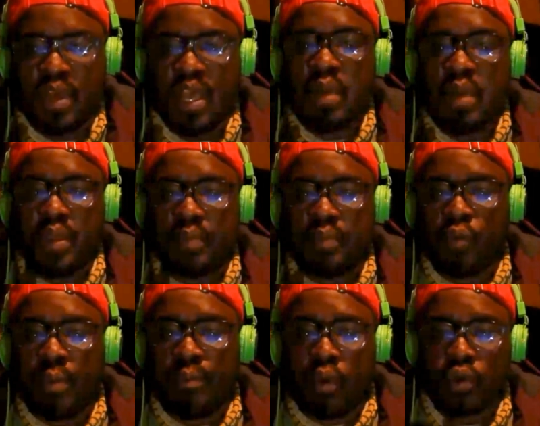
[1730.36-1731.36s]
people we
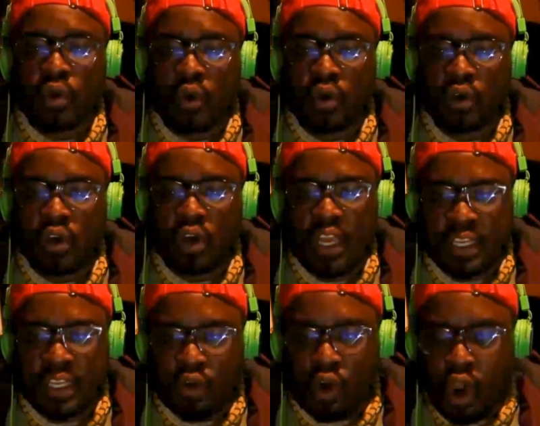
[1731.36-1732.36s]
post at
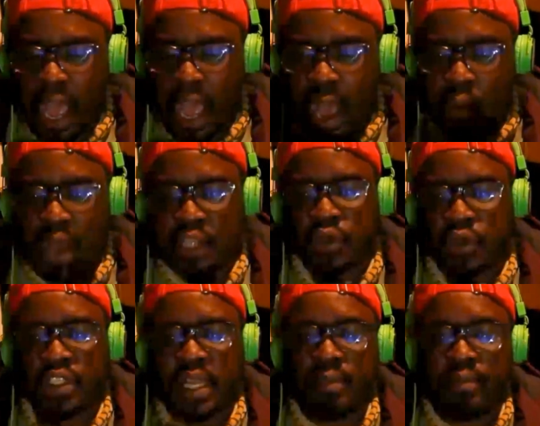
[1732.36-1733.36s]
all our social
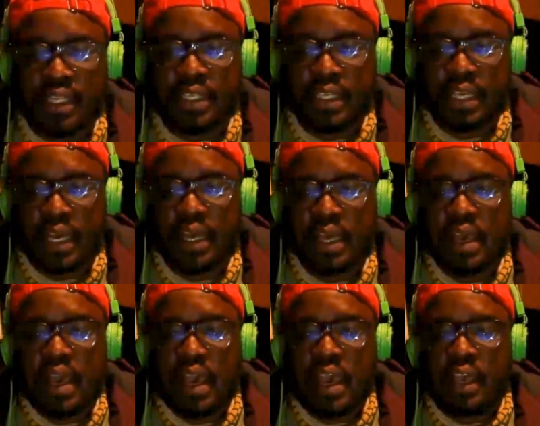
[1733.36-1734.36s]
media.
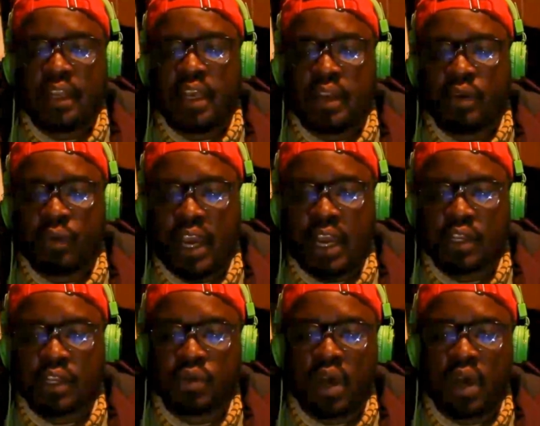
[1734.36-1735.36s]
And we
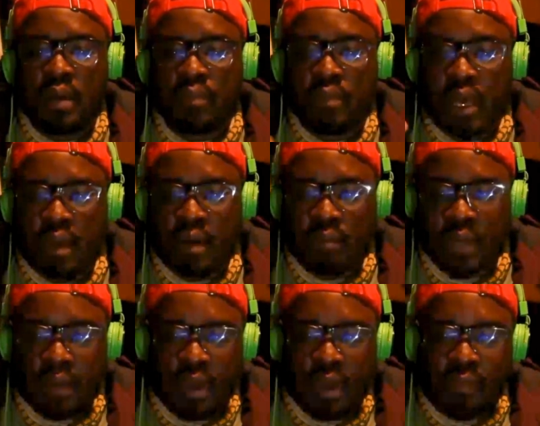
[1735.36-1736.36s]
also
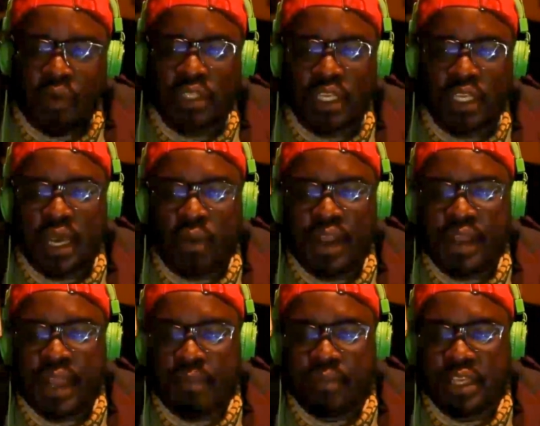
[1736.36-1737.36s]
posted our
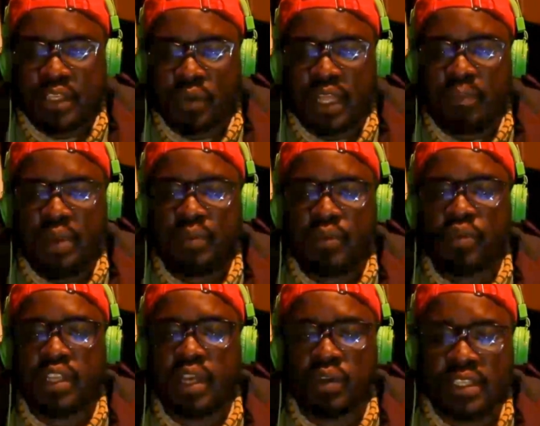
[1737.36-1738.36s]
number so that people, they
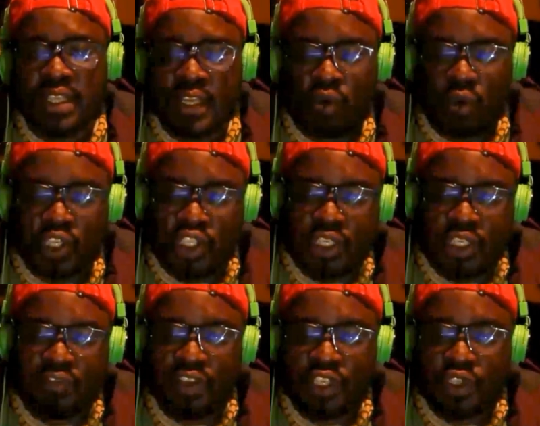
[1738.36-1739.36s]
will send audition
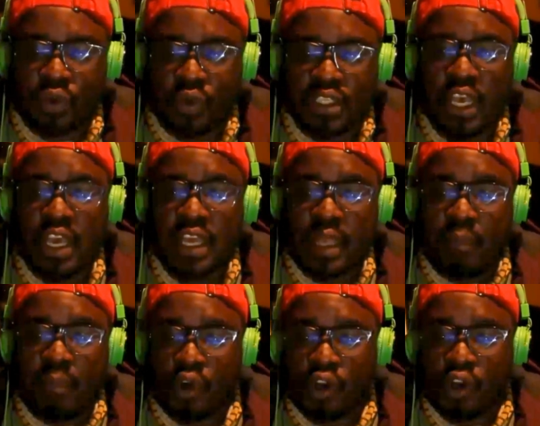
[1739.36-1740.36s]
videos, the
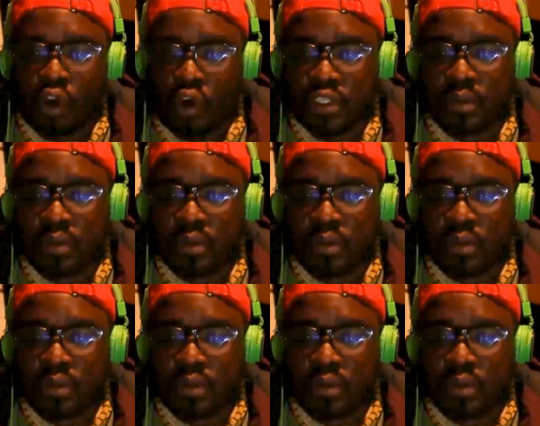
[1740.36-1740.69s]
monologues,